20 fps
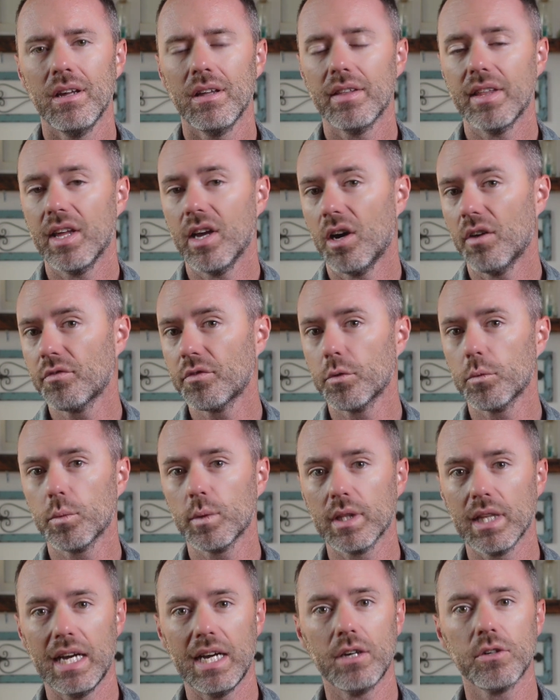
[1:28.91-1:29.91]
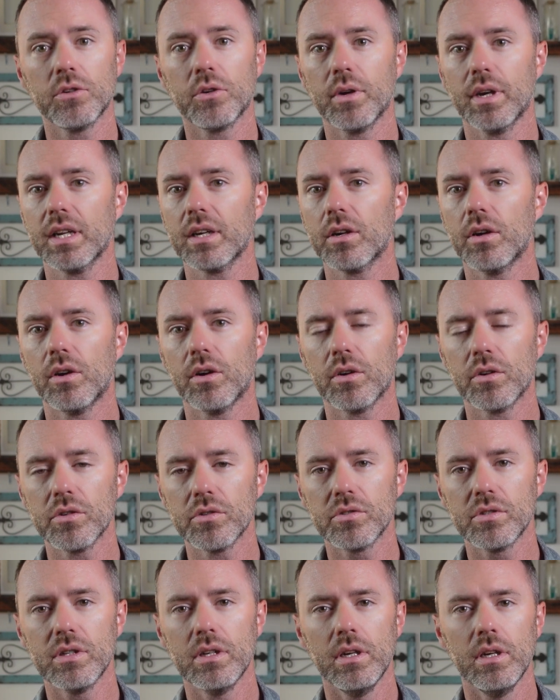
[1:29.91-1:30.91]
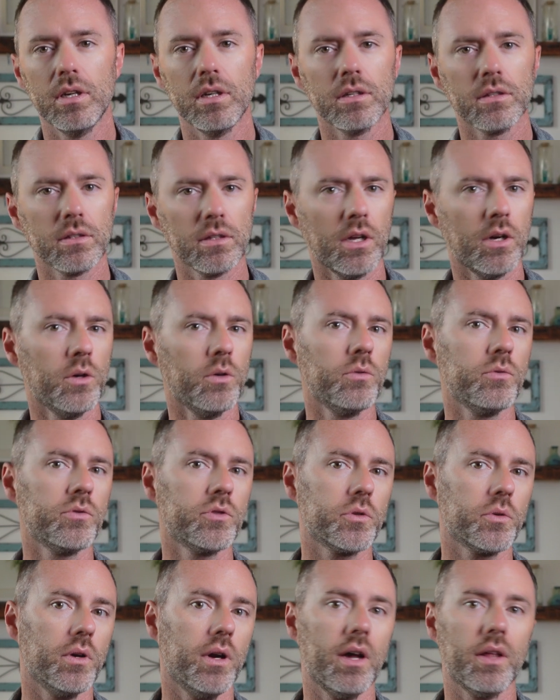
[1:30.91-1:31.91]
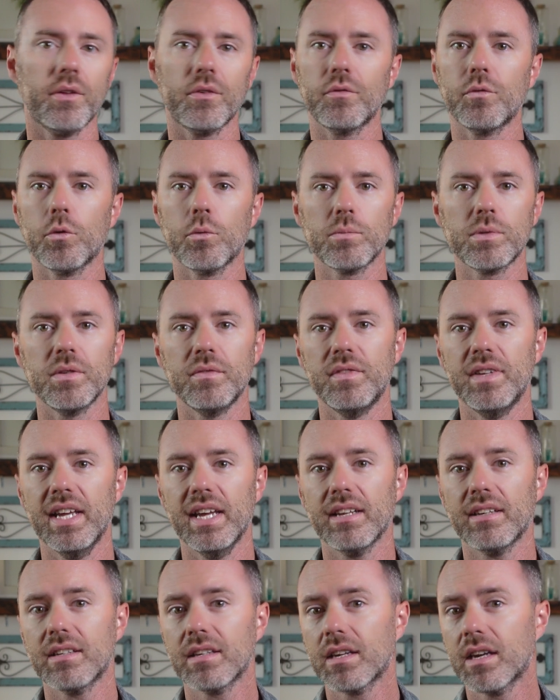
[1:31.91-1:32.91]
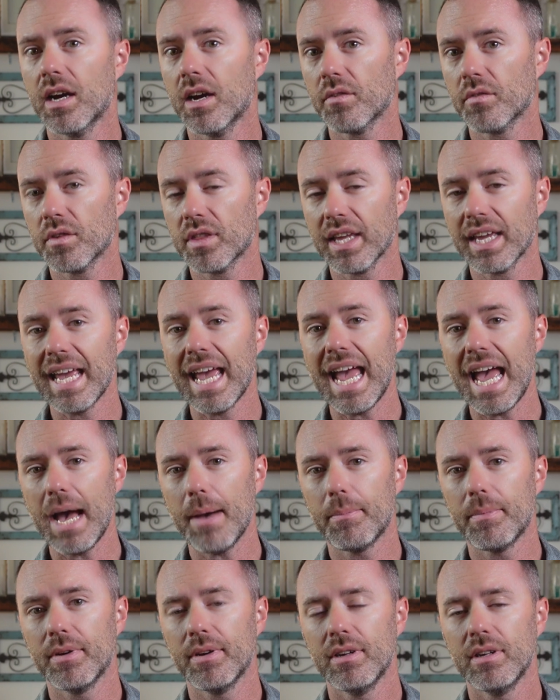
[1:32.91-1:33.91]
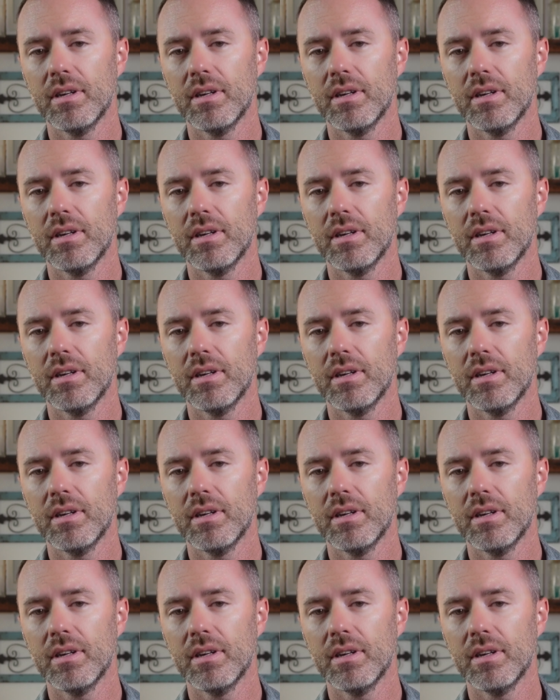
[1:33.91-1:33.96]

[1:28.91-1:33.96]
they often rely on credit cards, loans, or other forms of debt to cover the gap.